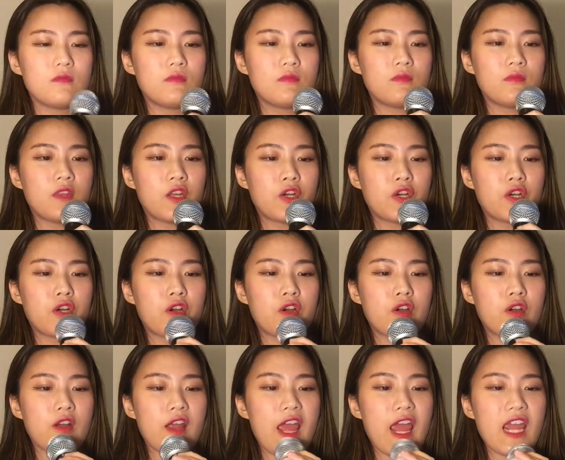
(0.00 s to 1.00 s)
There
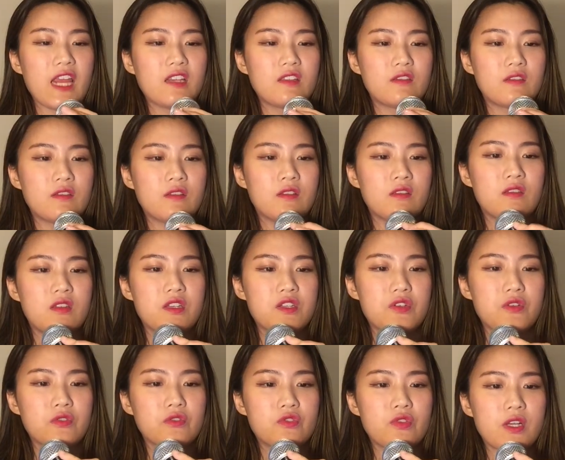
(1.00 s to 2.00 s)
are 8
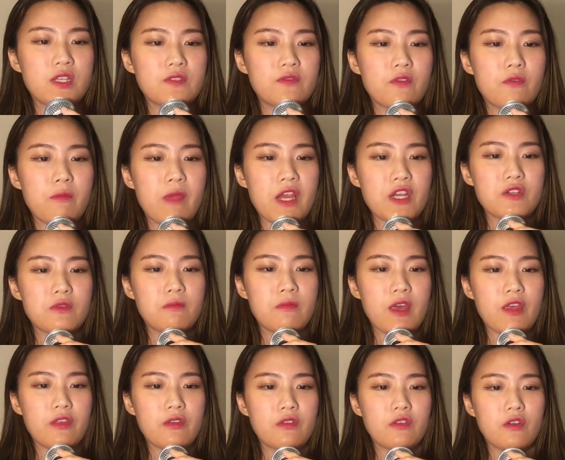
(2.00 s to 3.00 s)
digital transformation
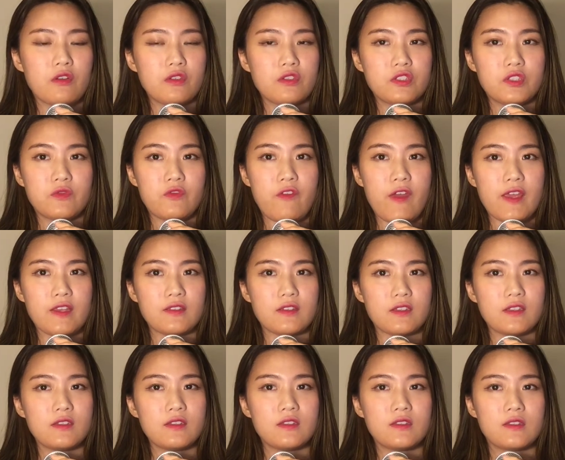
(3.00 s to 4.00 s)
methodology
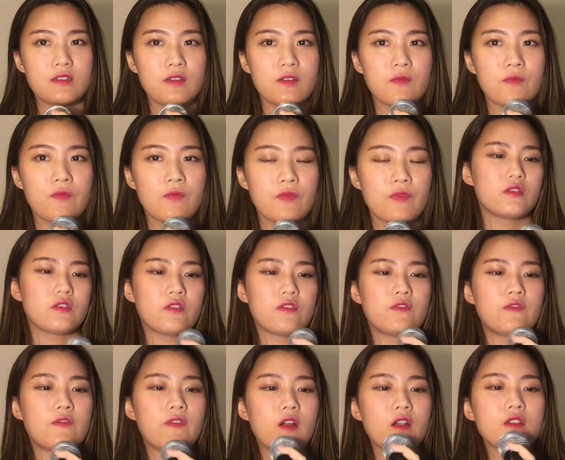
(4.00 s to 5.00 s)
phases. So
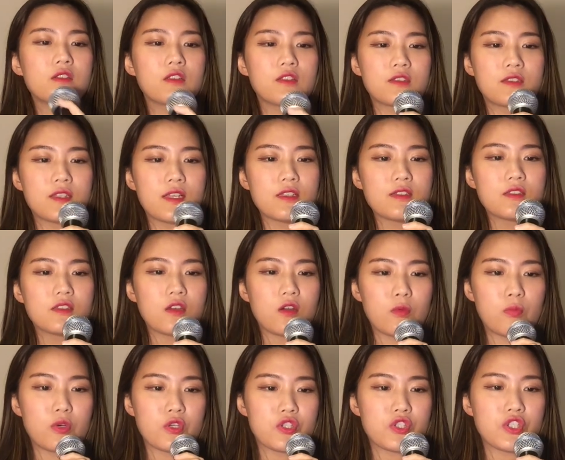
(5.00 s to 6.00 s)
first, assess the
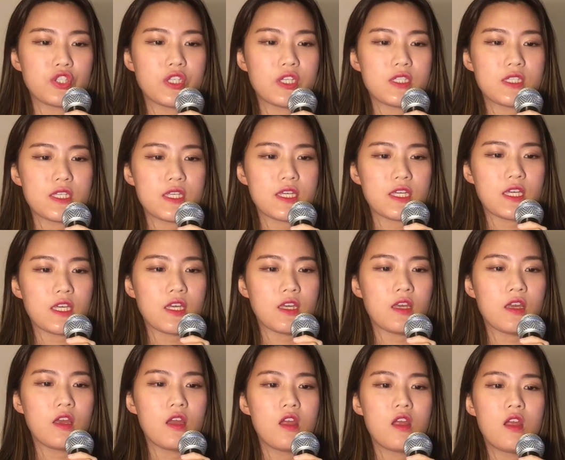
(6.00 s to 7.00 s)

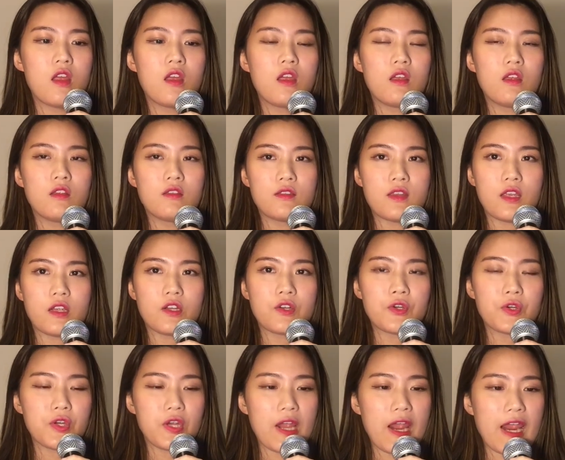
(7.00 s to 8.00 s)
opportunity, then
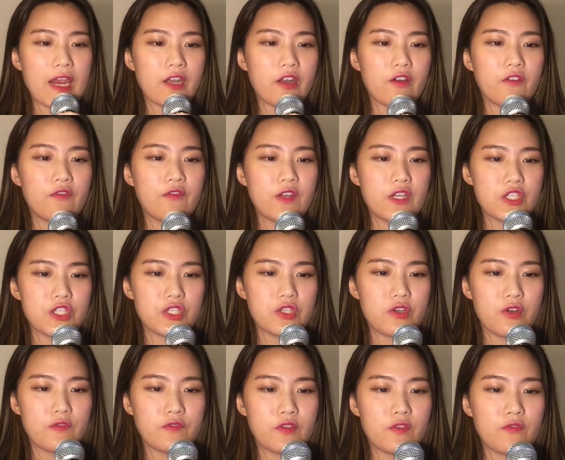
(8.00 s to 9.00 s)
create a vision
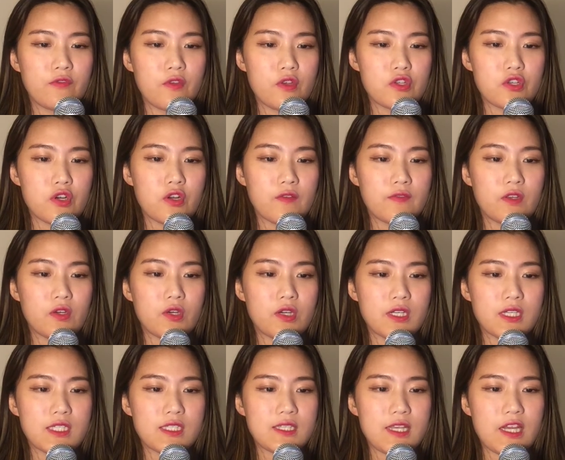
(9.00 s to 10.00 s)
of the future of the
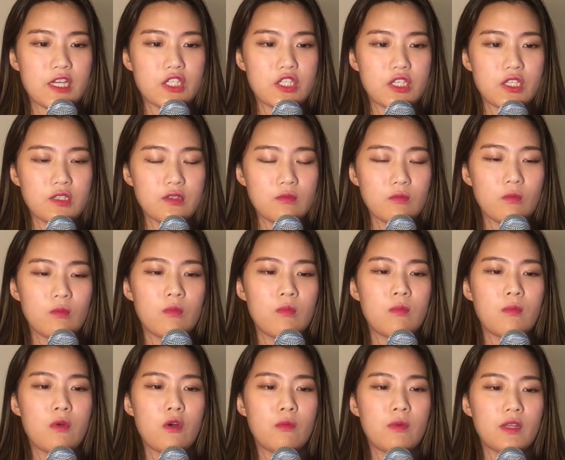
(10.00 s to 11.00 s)
organization,
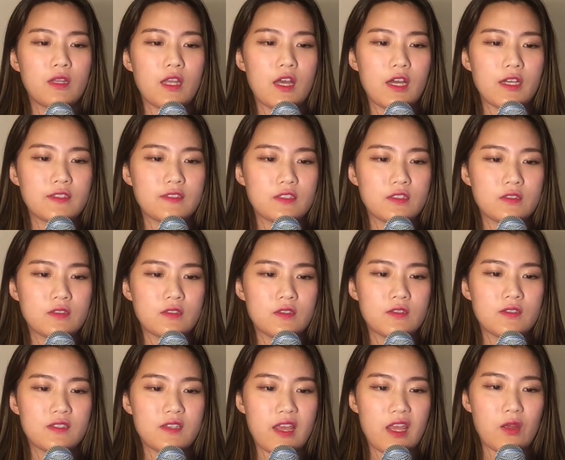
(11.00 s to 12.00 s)
mobilize
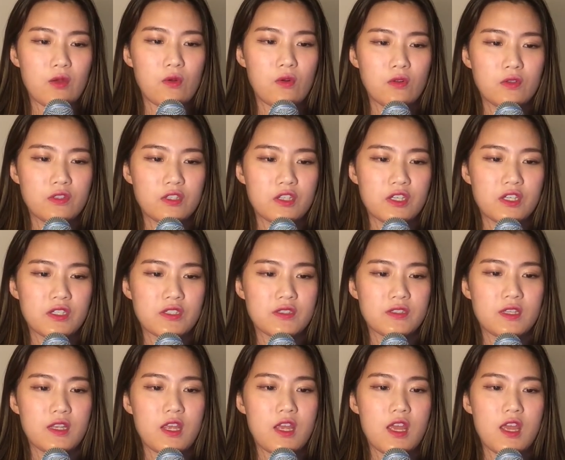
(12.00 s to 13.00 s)
stakeholders,
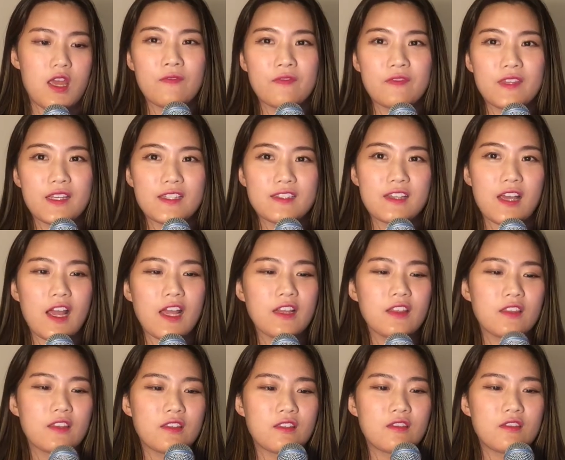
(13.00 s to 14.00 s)

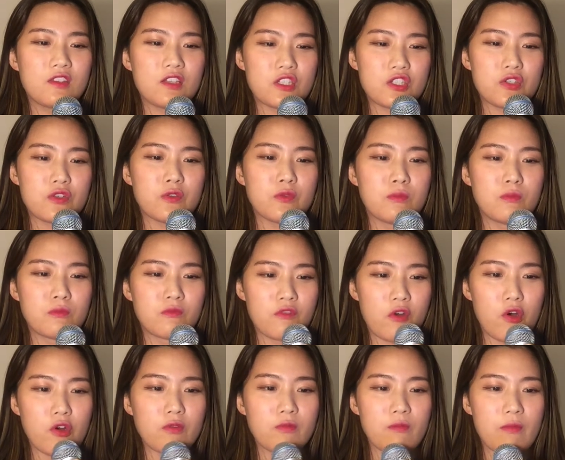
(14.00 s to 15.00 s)
design the digital
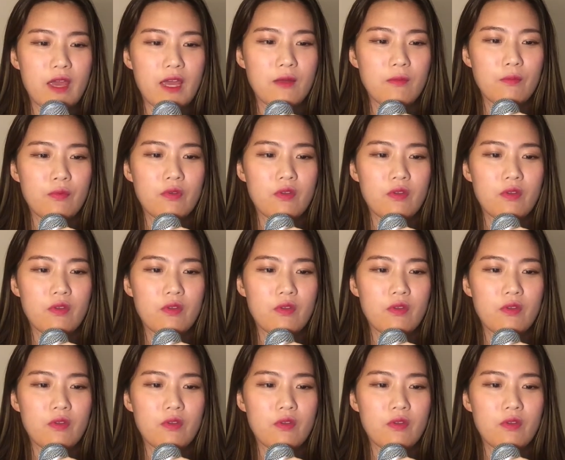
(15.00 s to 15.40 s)
roadmap,